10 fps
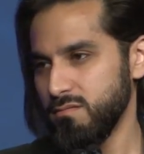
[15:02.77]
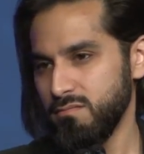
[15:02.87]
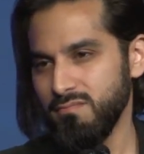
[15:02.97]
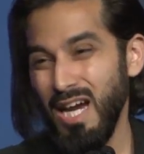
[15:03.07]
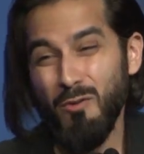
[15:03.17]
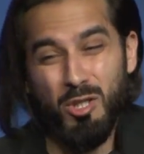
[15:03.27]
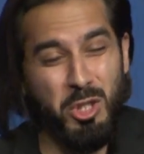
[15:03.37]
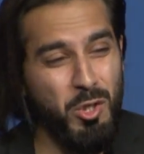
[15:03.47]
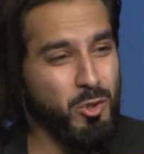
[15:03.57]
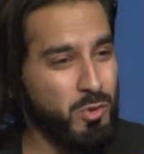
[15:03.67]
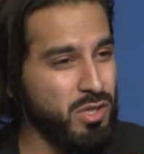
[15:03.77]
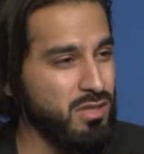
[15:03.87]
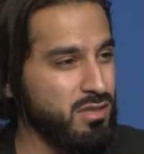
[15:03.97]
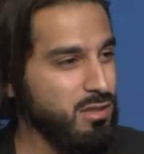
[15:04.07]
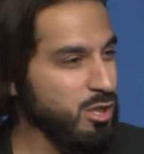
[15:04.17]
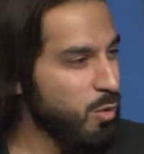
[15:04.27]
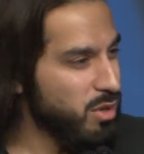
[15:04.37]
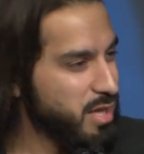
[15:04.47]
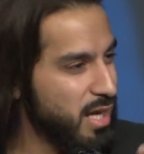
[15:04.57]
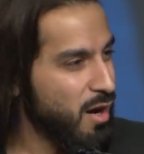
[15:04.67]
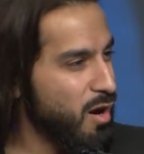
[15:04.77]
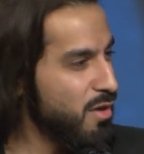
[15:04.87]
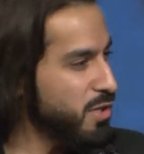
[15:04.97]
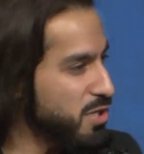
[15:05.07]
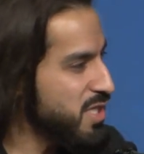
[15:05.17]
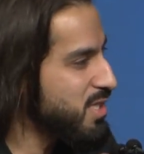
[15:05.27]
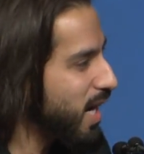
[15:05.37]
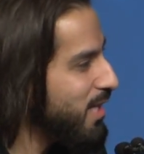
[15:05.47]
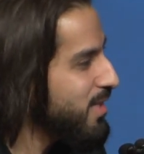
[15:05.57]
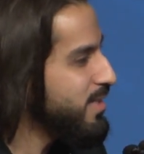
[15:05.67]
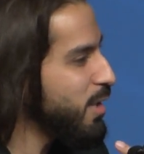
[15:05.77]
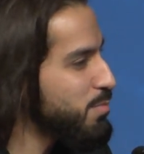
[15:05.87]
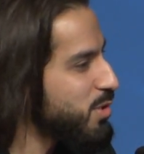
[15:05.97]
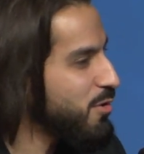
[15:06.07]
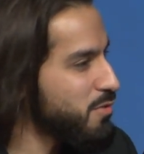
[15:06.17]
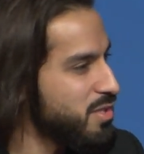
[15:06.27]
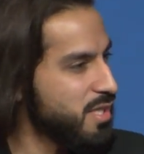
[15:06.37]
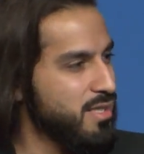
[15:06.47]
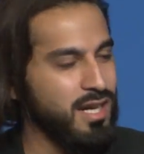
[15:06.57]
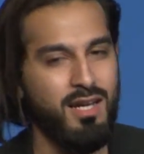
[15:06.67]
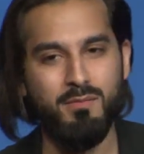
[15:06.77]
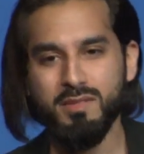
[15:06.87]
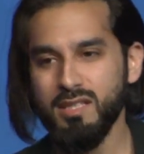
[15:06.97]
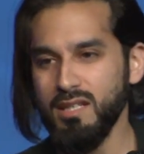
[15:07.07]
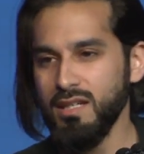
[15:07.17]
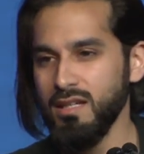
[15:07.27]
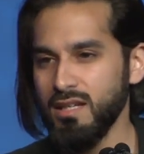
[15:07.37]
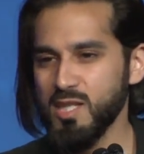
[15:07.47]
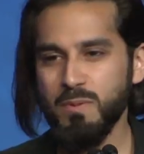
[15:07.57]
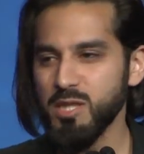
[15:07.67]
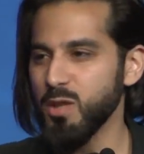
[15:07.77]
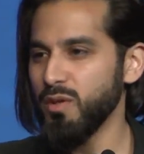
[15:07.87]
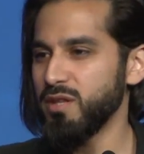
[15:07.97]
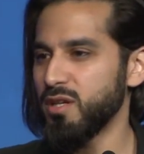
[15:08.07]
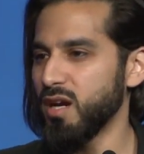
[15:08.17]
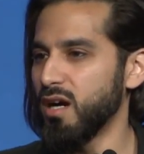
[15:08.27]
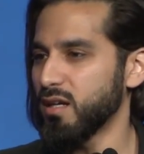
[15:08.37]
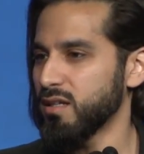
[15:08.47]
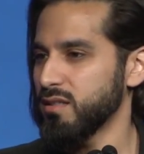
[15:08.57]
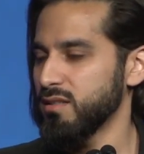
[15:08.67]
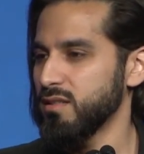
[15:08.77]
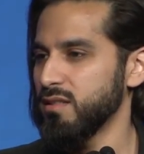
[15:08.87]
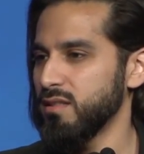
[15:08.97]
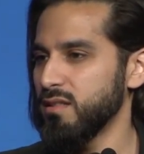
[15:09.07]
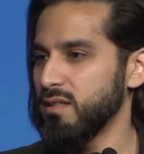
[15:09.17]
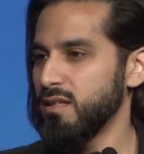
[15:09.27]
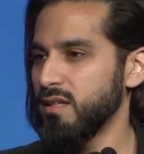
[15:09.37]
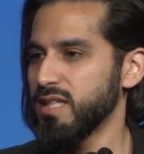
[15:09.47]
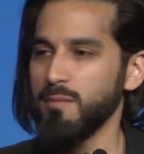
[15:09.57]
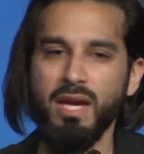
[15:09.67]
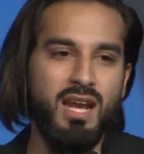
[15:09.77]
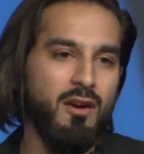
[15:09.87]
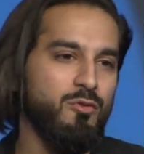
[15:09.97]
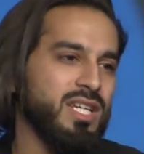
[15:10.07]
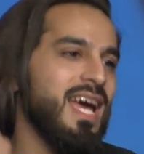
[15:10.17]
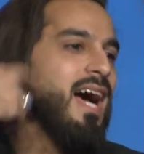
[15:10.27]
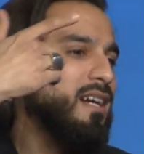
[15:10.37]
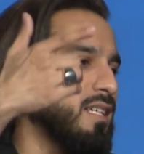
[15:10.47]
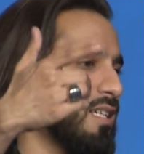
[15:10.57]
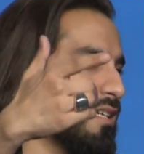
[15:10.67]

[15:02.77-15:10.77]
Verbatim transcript: our children, you know what they are? They're silent observers at times, especially when they're young. They may not react